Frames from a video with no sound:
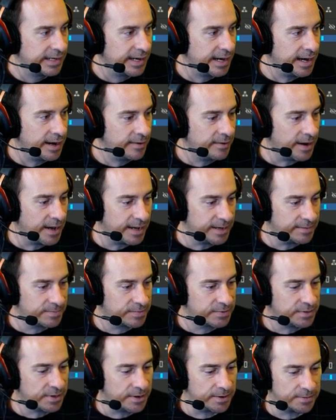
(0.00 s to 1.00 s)
All right,
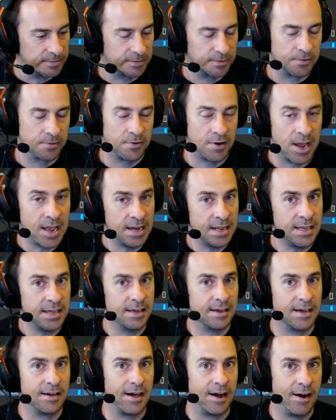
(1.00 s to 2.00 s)
so
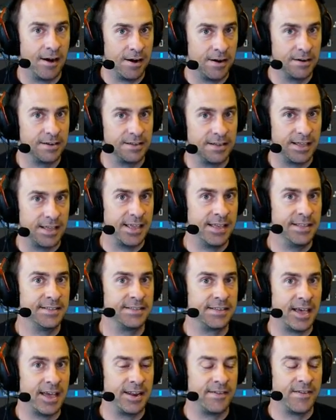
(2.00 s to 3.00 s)
creating art
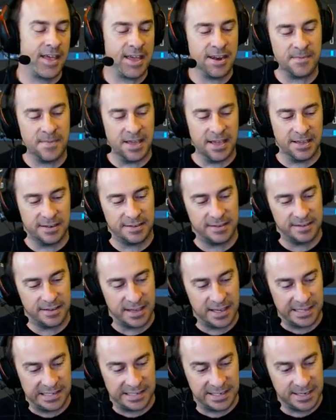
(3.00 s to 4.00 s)
inside of Animate
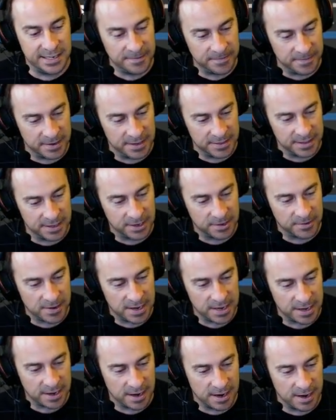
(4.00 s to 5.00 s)
is different than
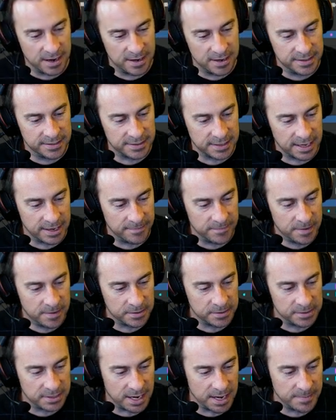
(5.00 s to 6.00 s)
creating art inside of
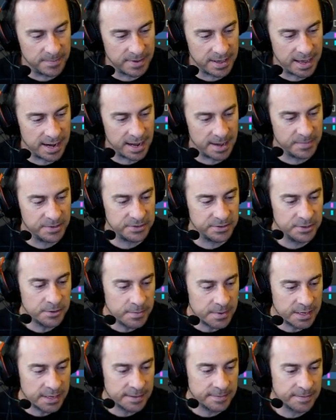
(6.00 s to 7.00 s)
Photoshop. And I'm
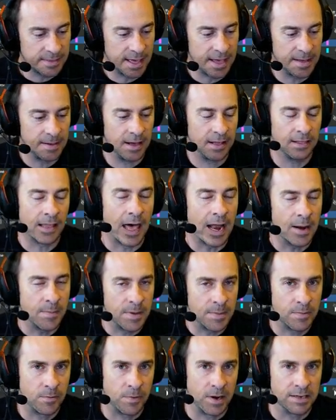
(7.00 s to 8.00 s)
assuming that a lot of
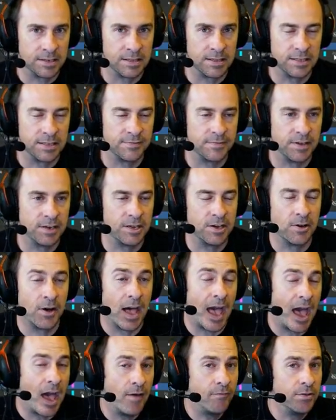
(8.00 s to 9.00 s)
people watching this video
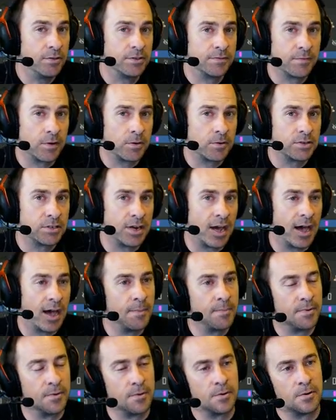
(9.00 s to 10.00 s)
have used
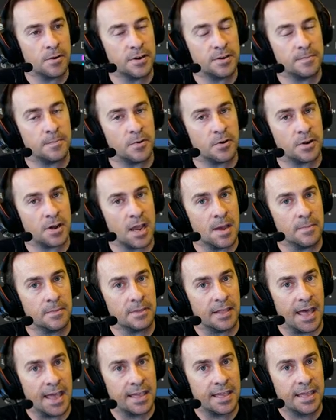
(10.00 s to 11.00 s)
Photoshop or a program
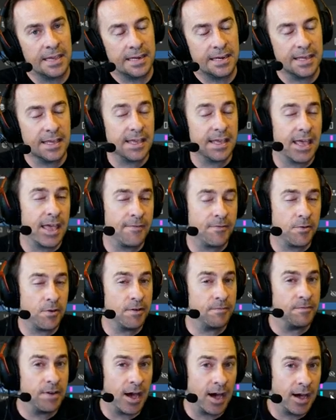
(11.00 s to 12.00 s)
like it. If you
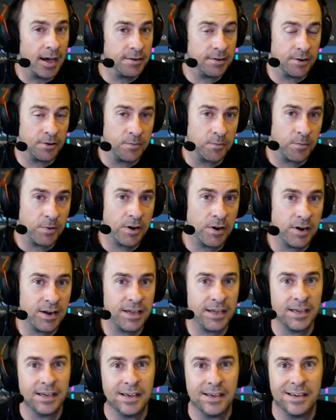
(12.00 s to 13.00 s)
have not, don't
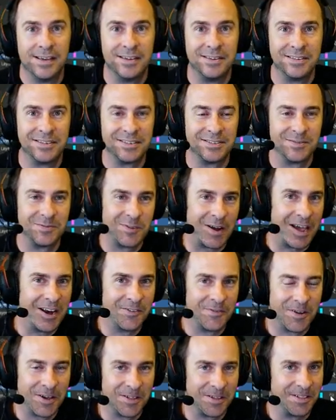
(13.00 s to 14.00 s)
worry. Just try
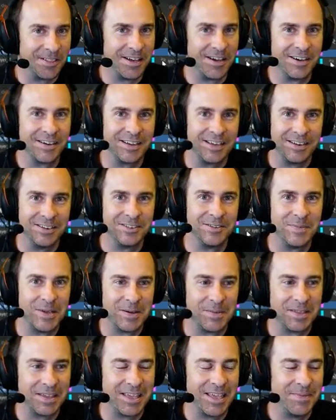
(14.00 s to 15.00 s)
to follow along and you should be
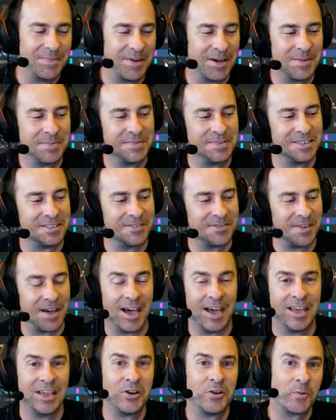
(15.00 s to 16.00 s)
able to keep up just
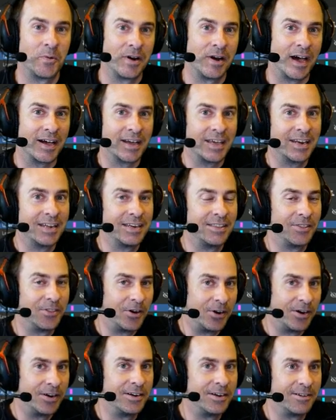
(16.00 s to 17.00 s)
fine. We're not going to
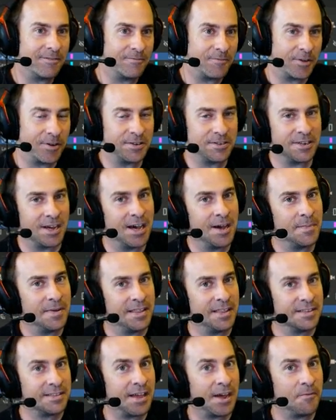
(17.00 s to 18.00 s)
learn Photoshop,
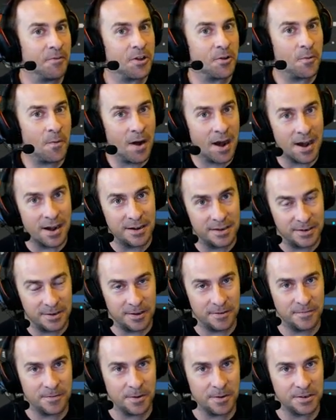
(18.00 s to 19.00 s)
and that's not required to
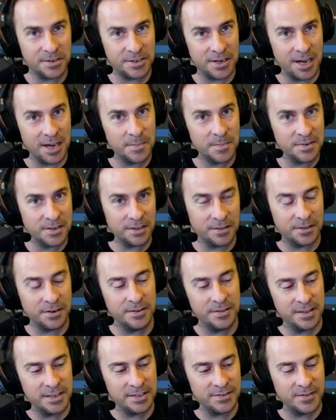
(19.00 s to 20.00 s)
know Photoshop to
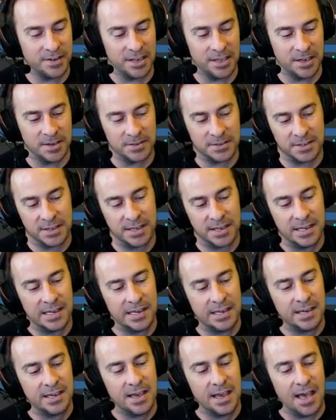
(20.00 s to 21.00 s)
learn these videos.
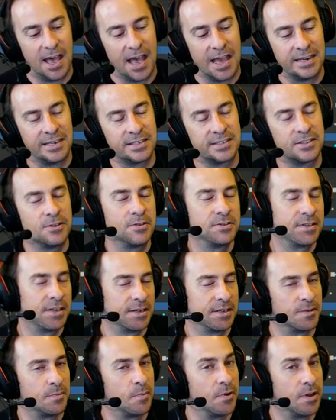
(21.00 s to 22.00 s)
I just use
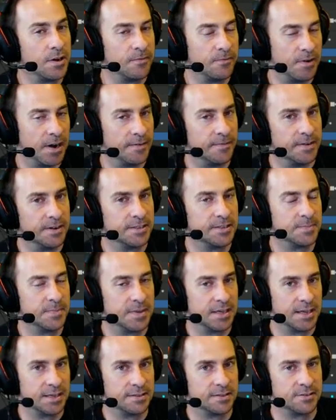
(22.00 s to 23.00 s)
it as a point of reference
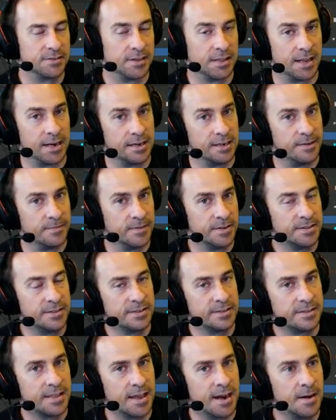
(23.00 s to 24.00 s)
because there's a lot of
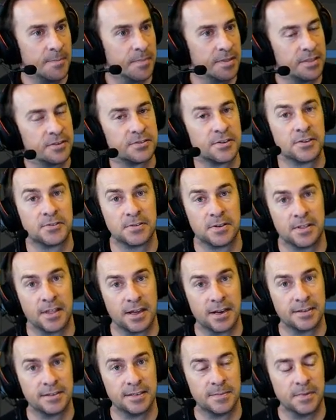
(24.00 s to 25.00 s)
differences there, but there's also a
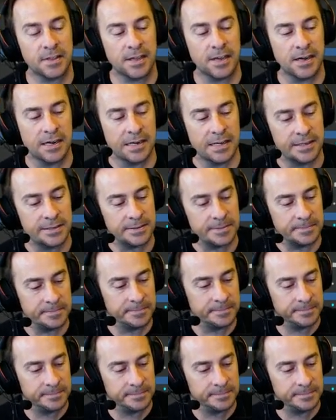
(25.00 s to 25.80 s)
lot of similarities.